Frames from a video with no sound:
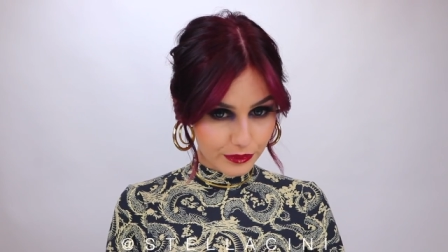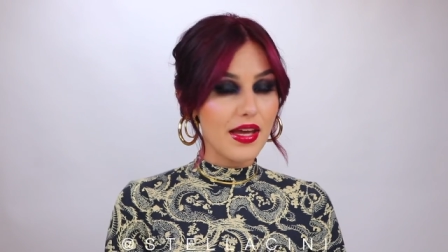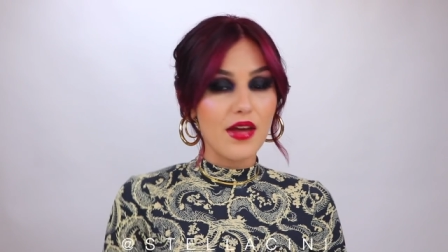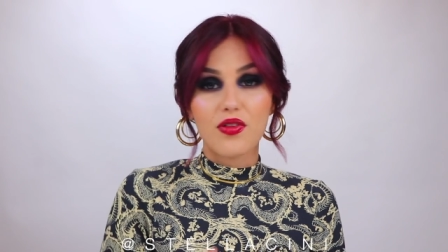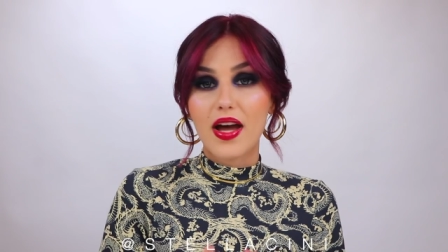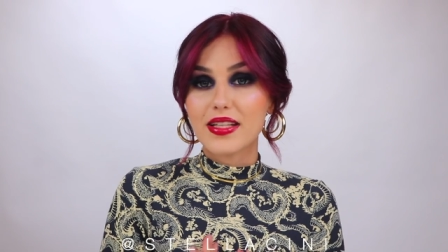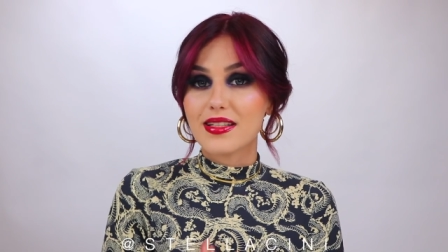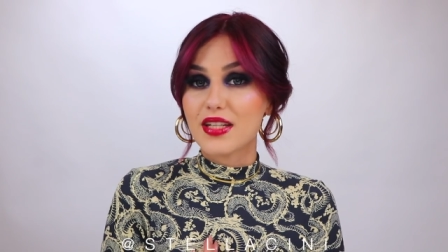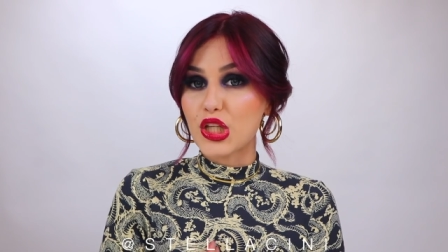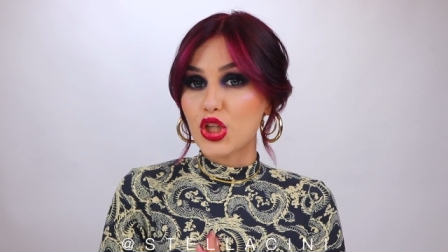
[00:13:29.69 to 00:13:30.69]
if I
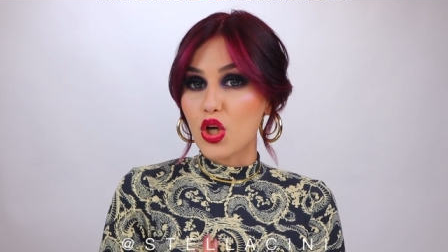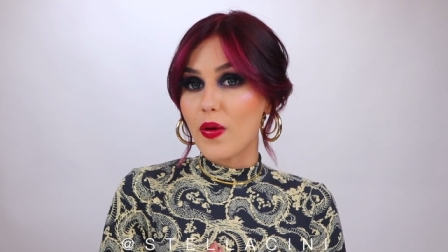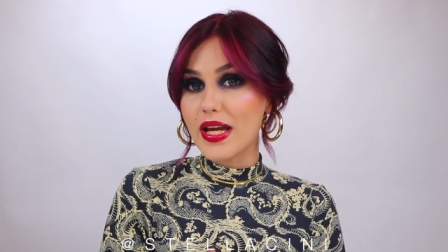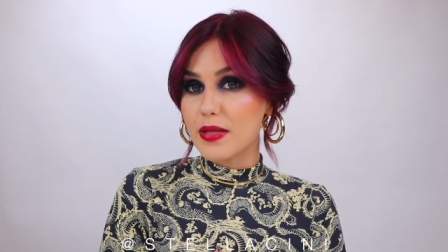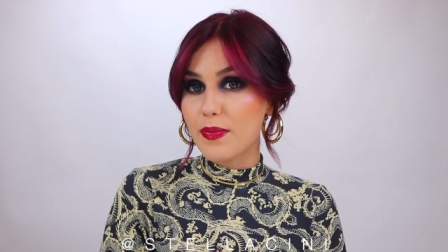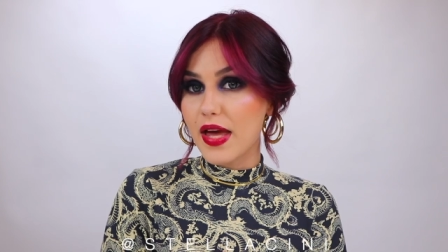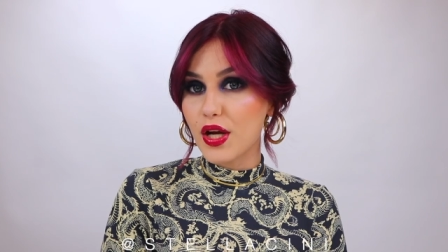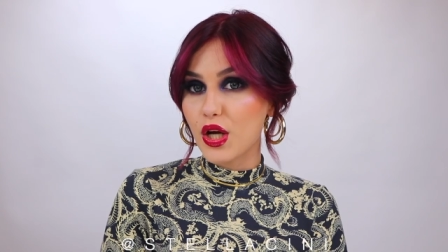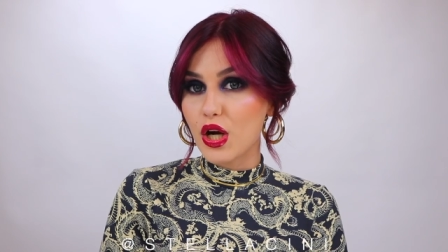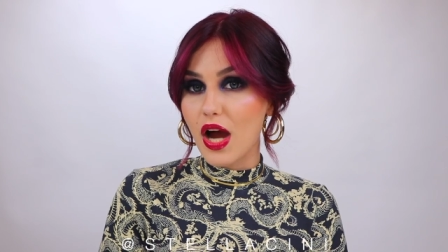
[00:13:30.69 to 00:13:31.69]
didn't know any
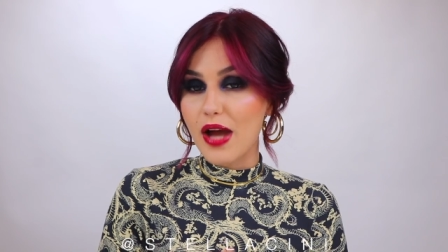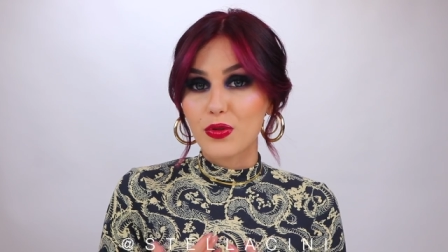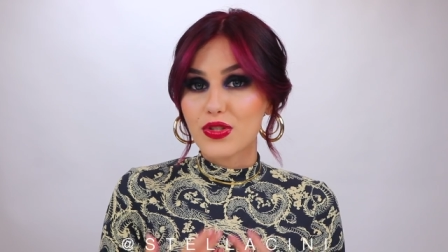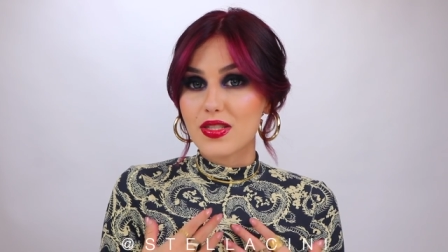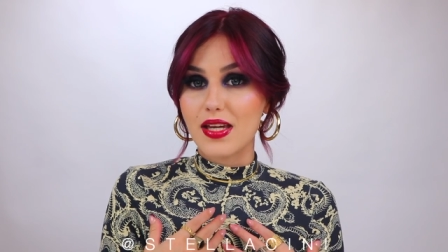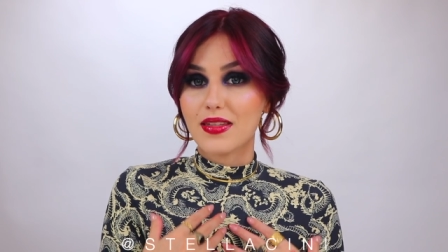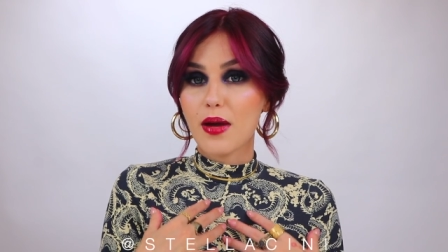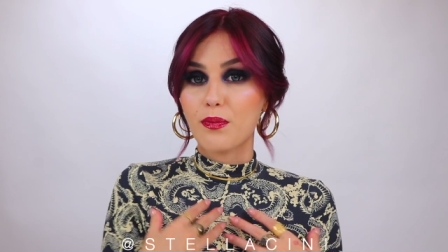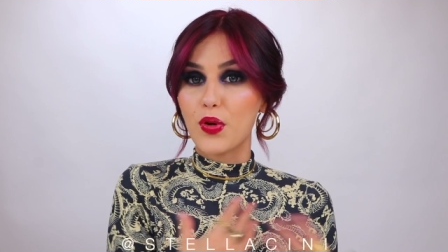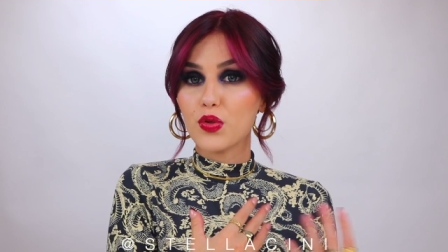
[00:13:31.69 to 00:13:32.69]
better, I would say
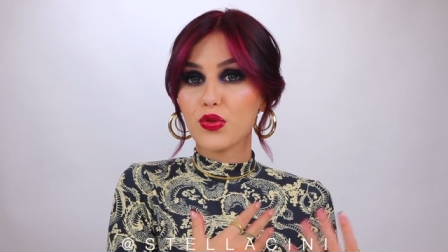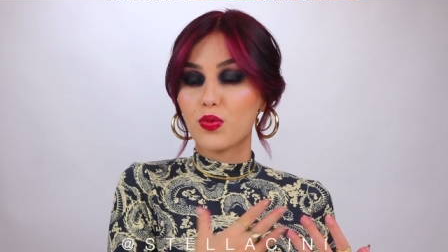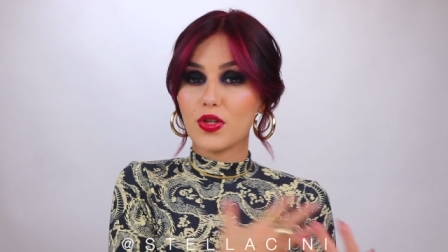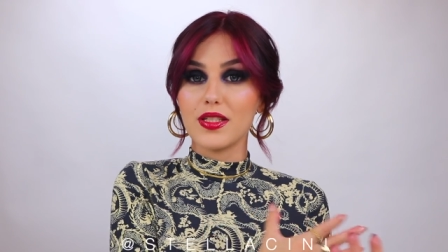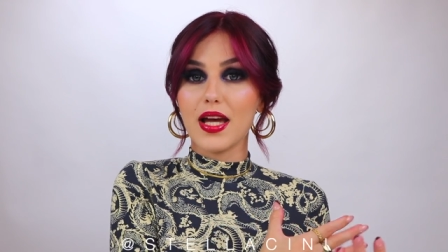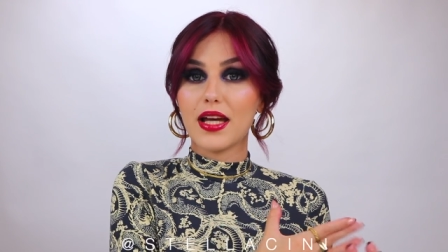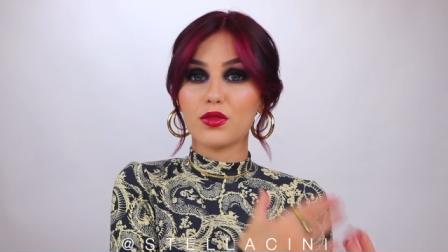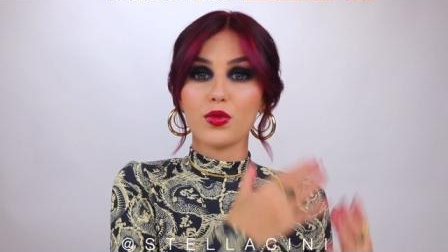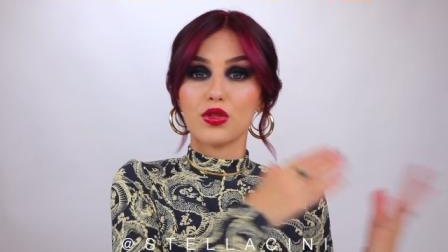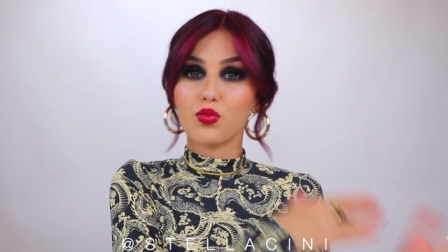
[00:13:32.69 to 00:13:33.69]
that both were dyed
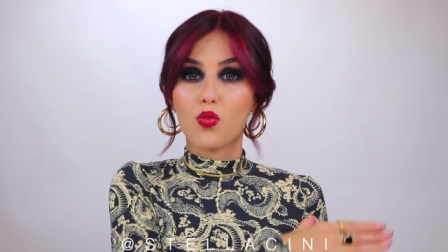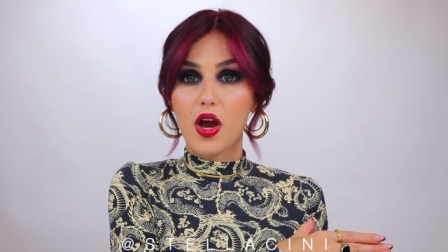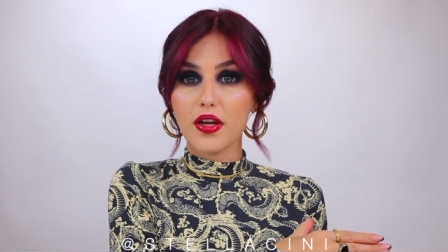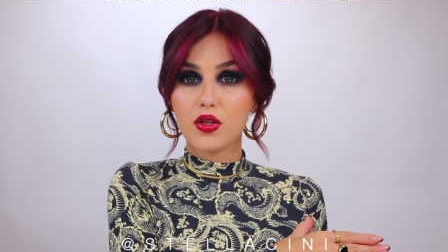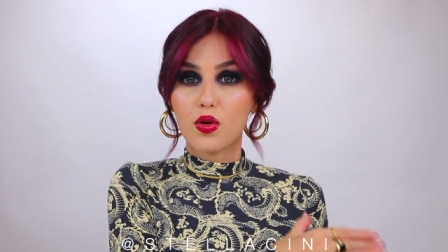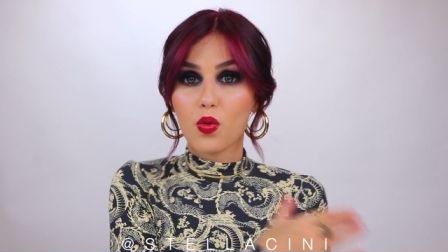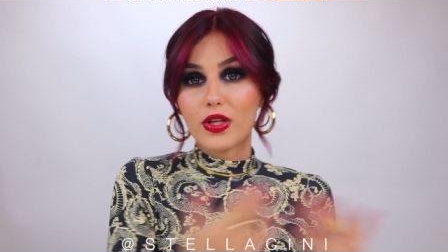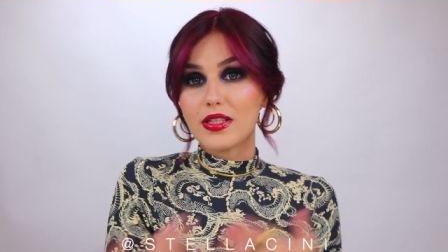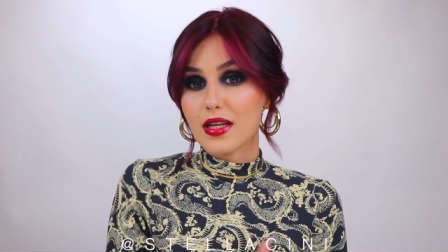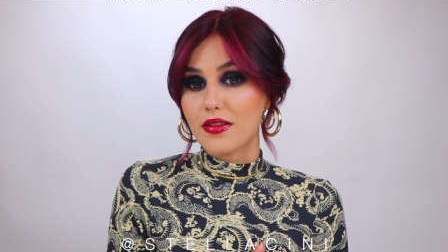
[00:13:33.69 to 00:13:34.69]
with one
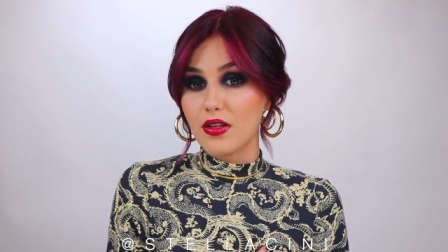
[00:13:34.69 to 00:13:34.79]
or the other.